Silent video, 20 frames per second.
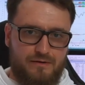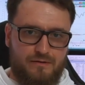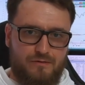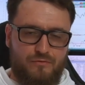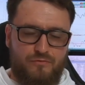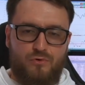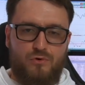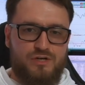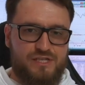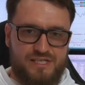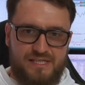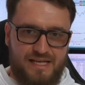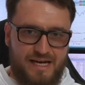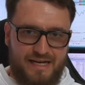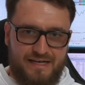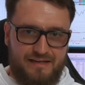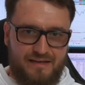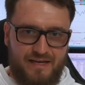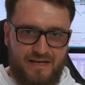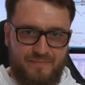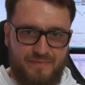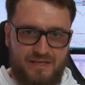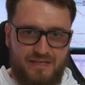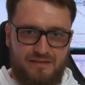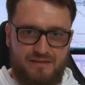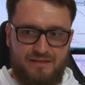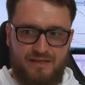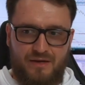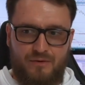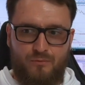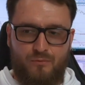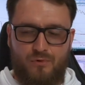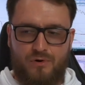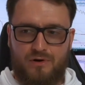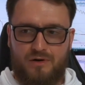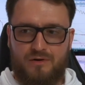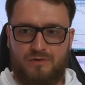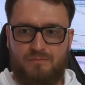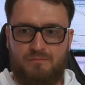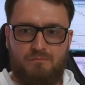Of course not. I mean, they
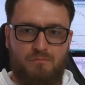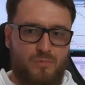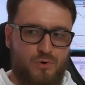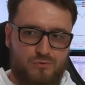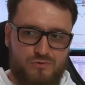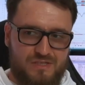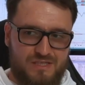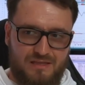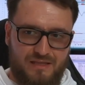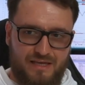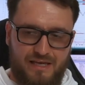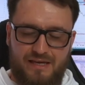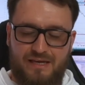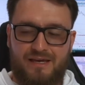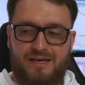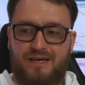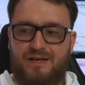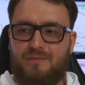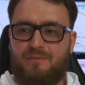work mostly,